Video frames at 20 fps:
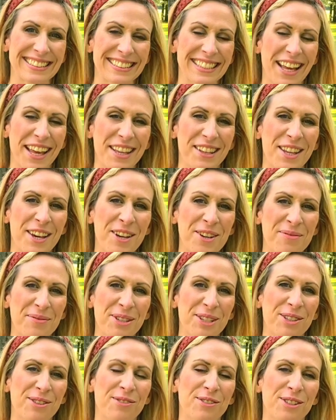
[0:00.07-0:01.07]
Hello,
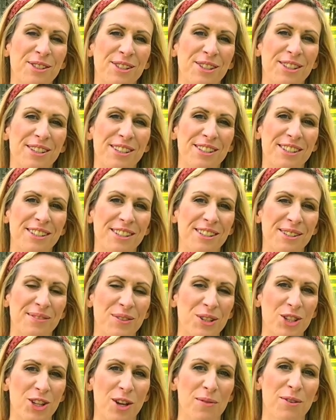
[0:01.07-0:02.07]
beautiful souls.
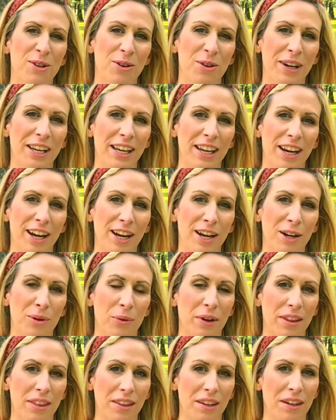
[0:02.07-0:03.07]
Michele McCoy here
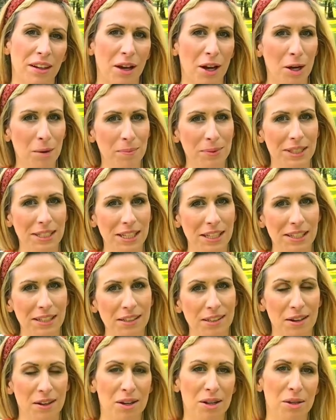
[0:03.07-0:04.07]
with an update
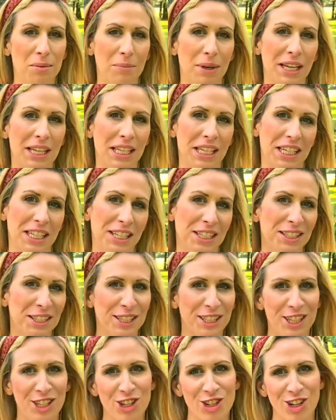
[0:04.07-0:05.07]
on my
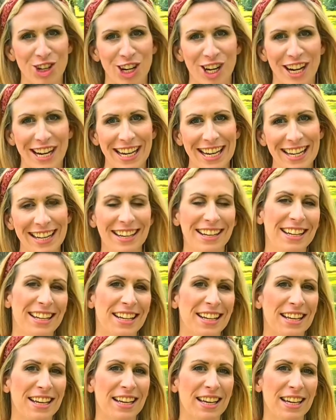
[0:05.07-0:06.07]
healing journey.
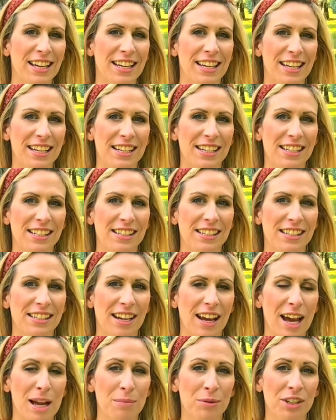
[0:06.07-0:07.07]
And
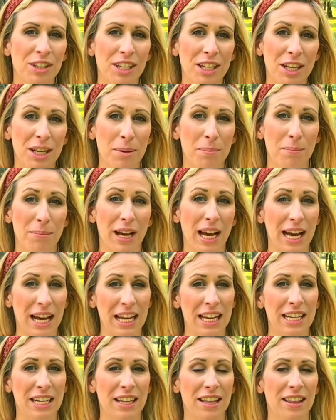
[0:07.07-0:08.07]
I'm going to
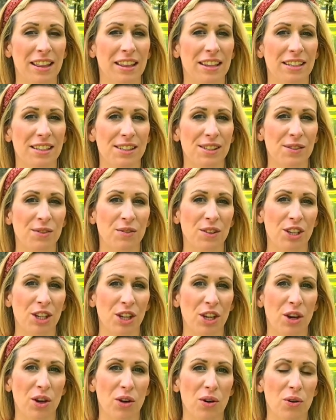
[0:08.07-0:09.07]
combine this
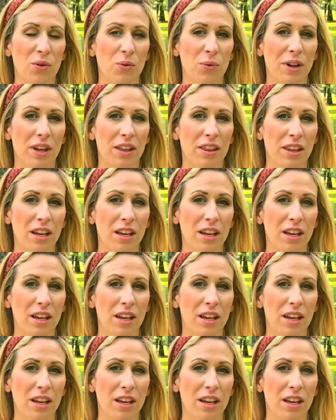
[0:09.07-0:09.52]
video with